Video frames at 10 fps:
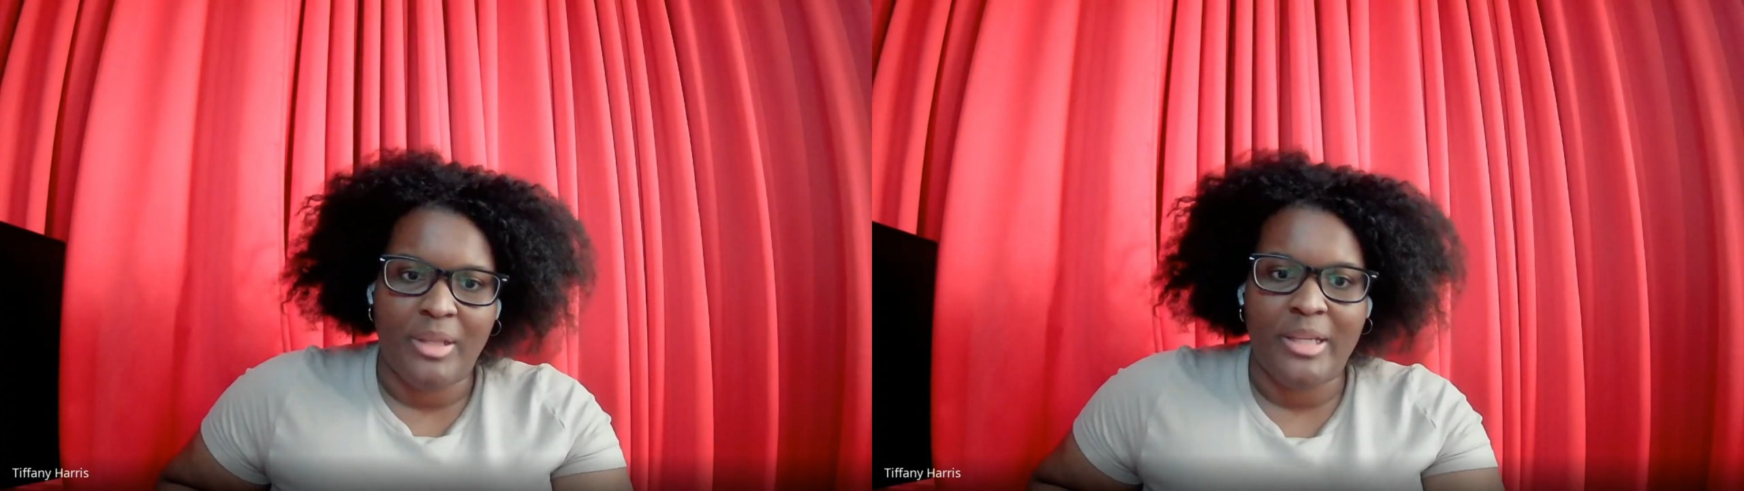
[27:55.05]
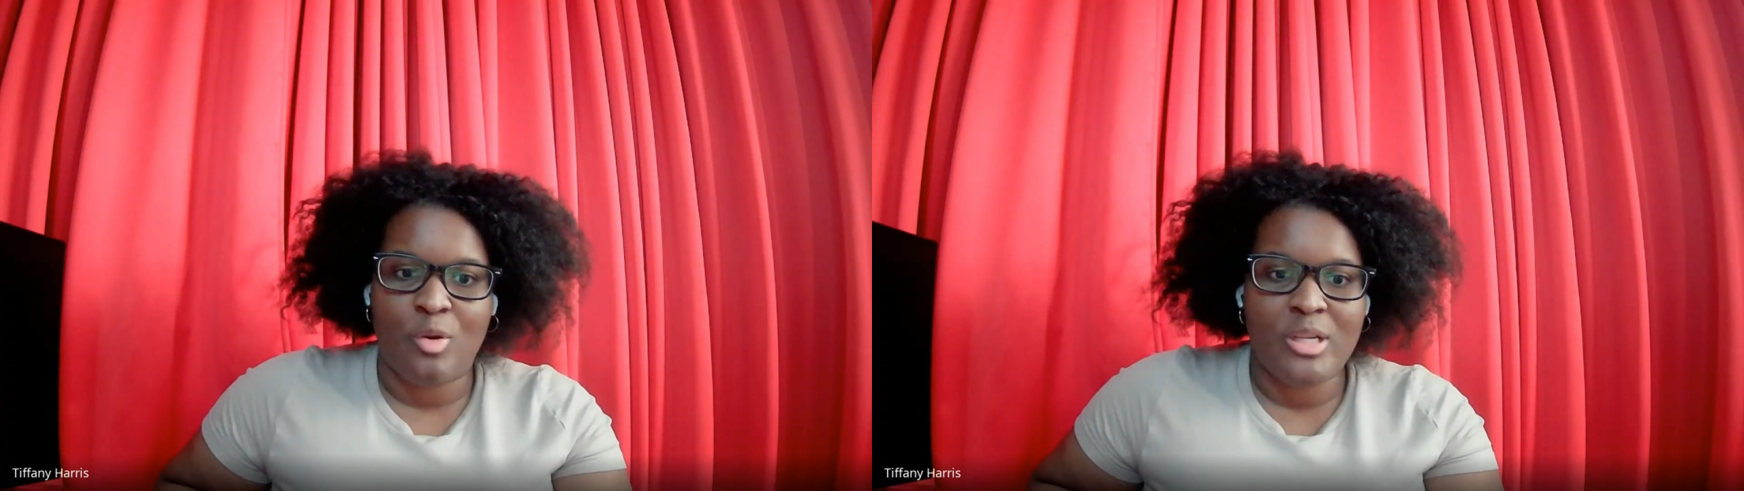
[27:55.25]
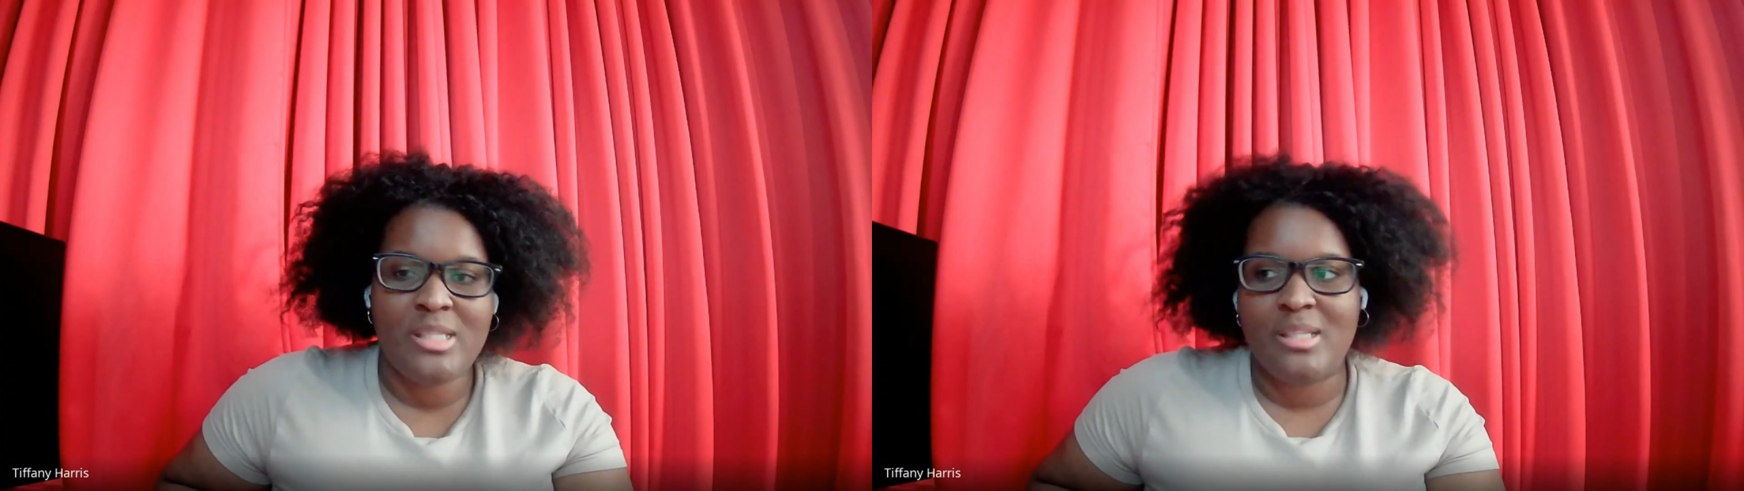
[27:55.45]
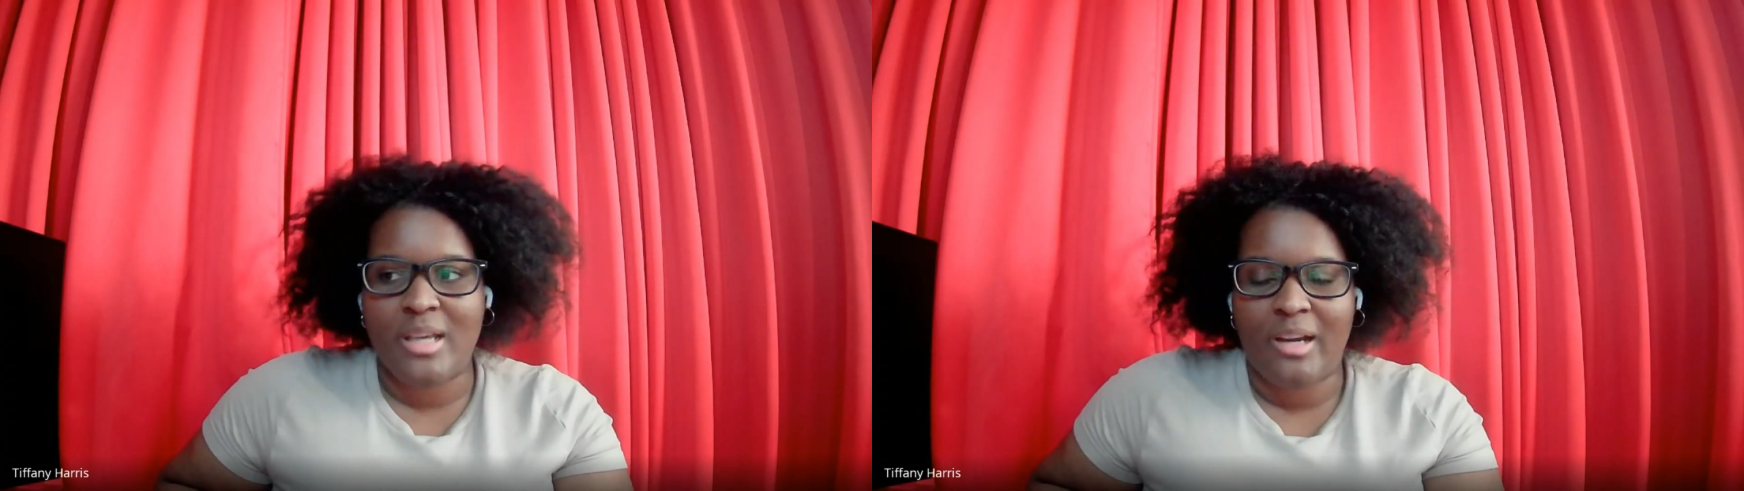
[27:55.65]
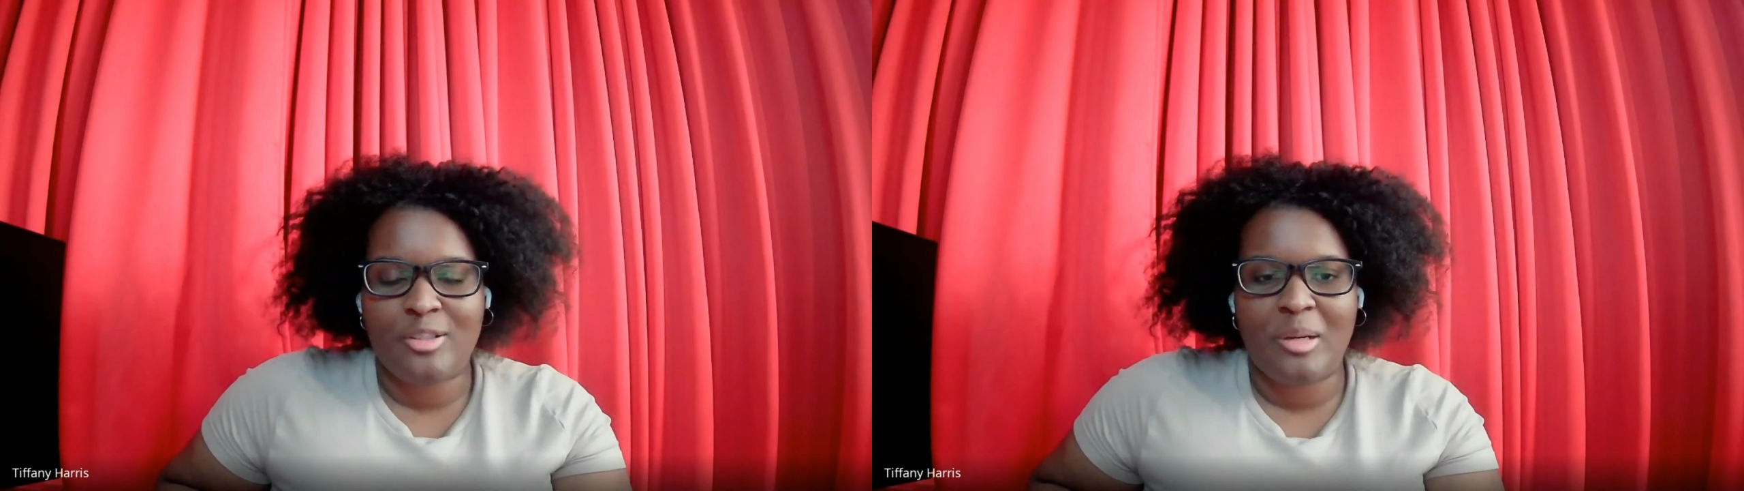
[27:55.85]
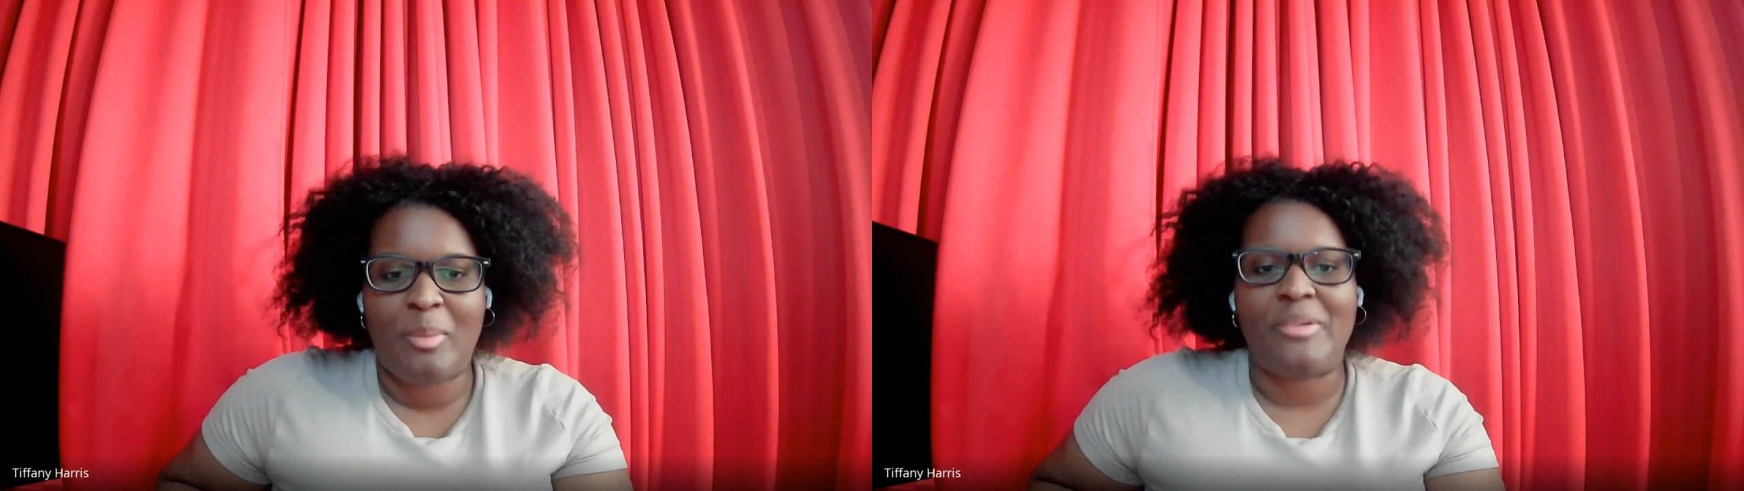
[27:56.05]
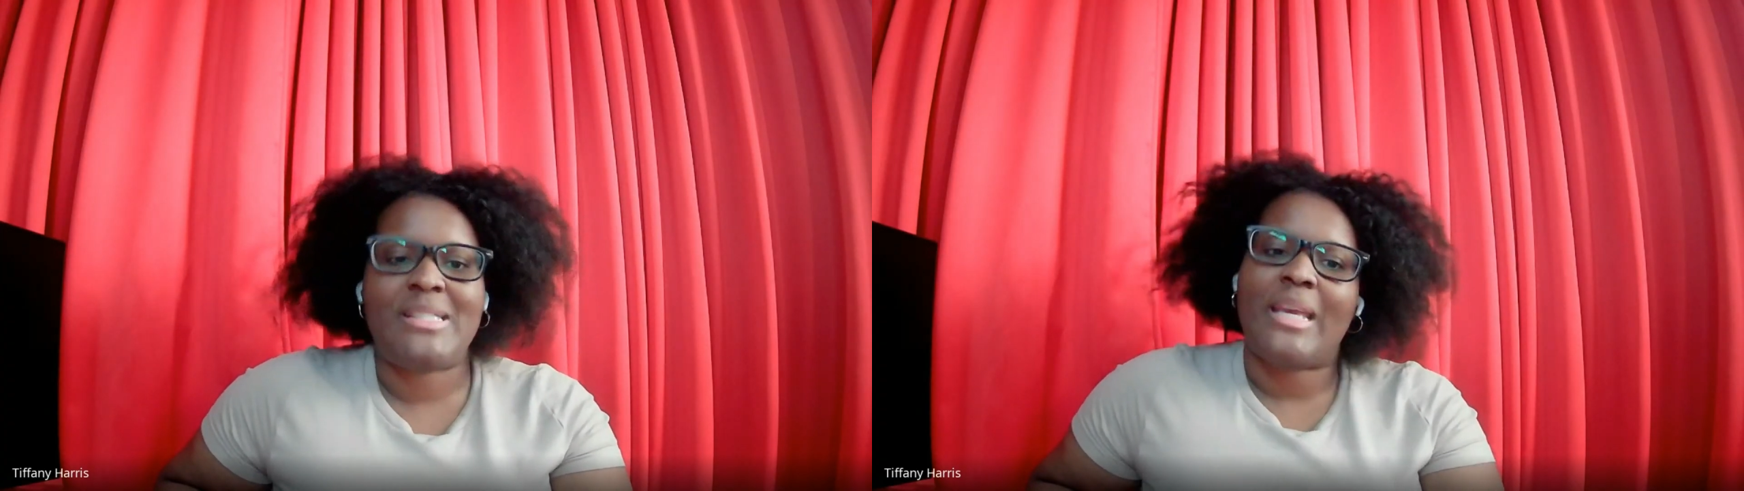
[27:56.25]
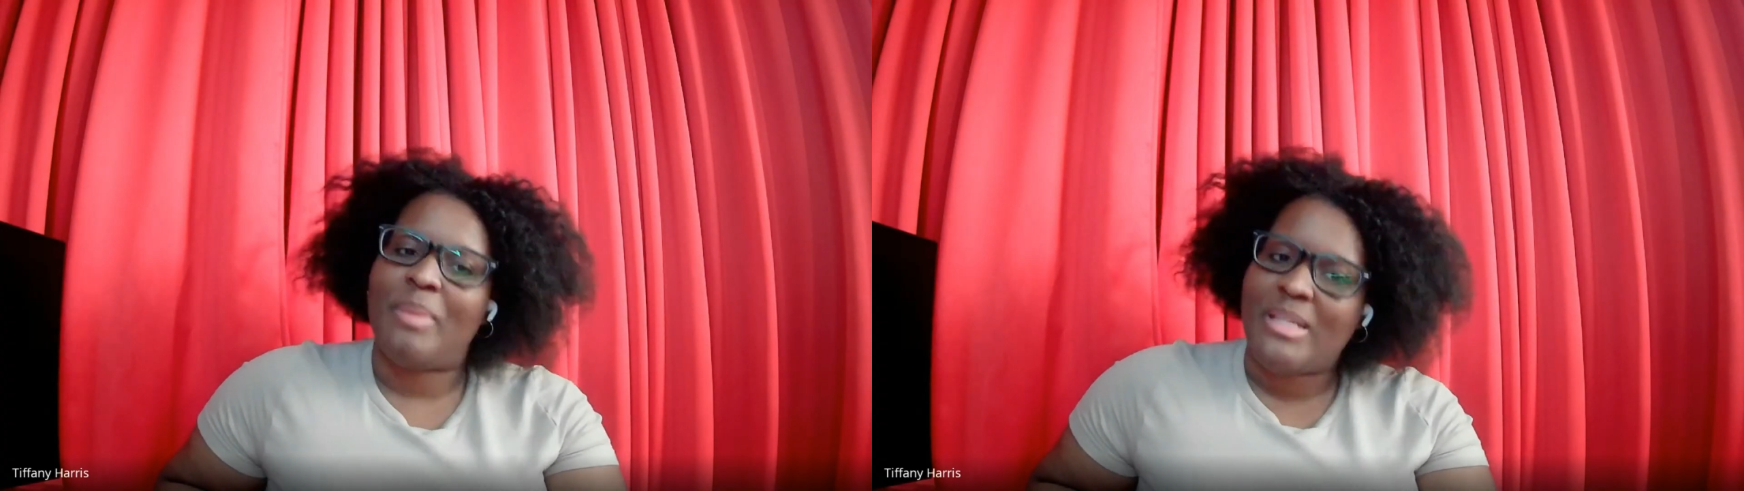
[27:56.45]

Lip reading: Like Court's a doctor, and I'm always like,